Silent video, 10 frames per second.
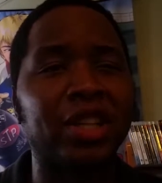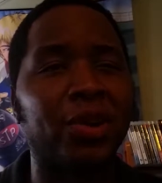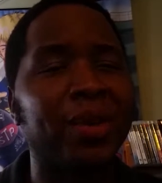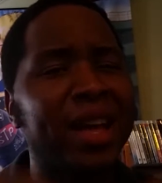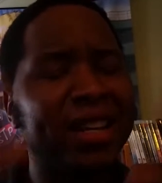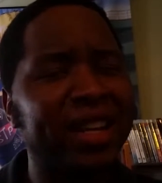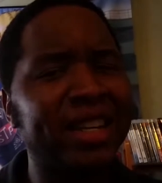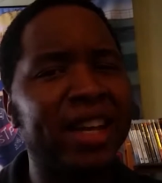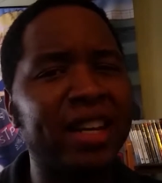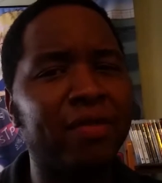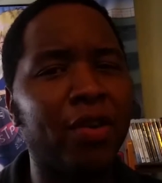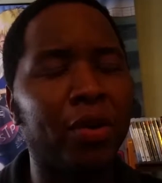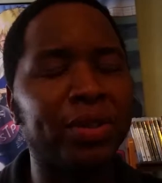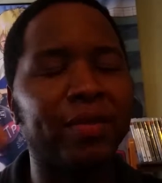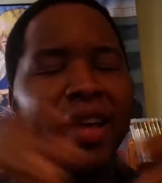So didn't get any
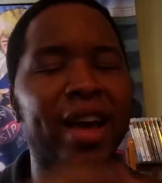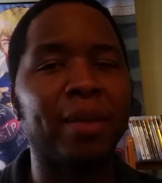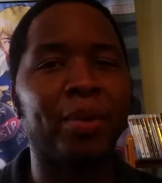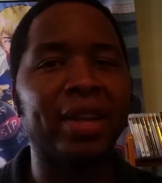photos of that.